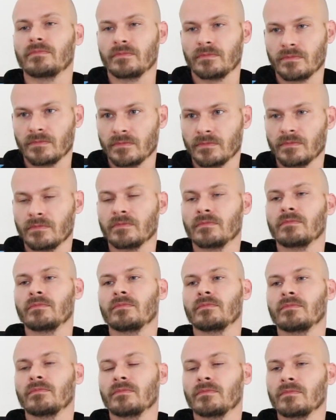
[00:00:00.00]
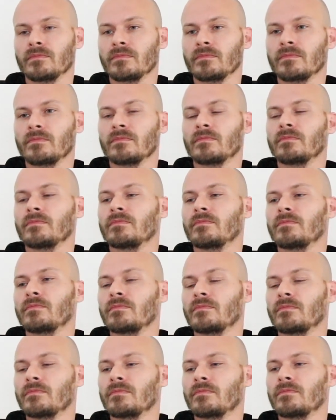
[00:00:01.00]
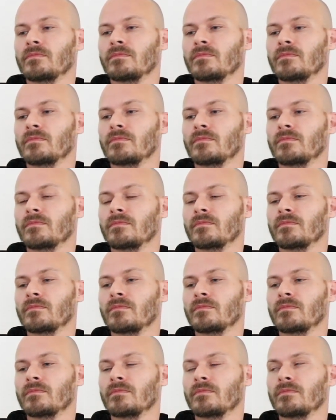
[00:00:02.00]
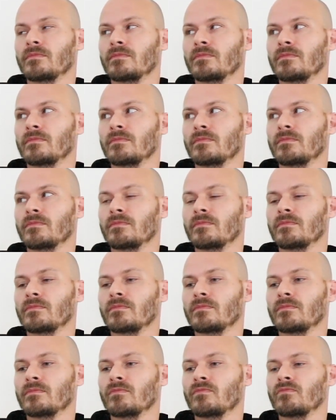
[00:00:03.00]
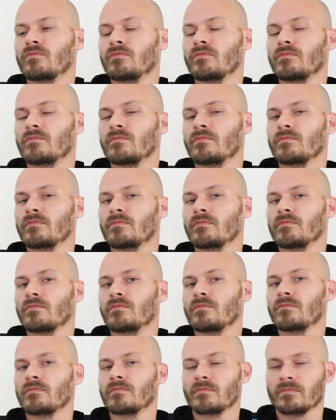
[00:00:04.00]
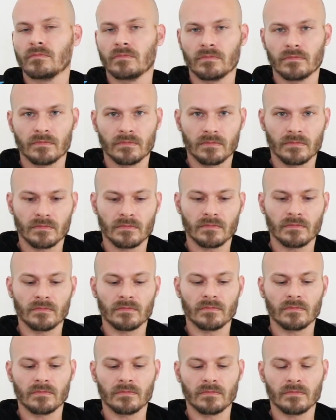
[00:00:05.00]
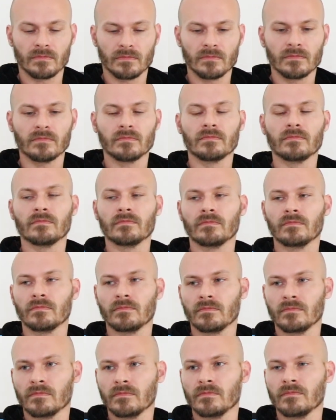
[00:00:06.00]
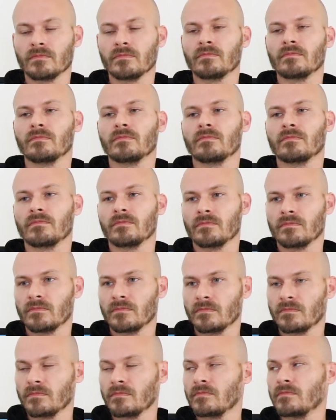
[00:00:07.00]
(not speaking)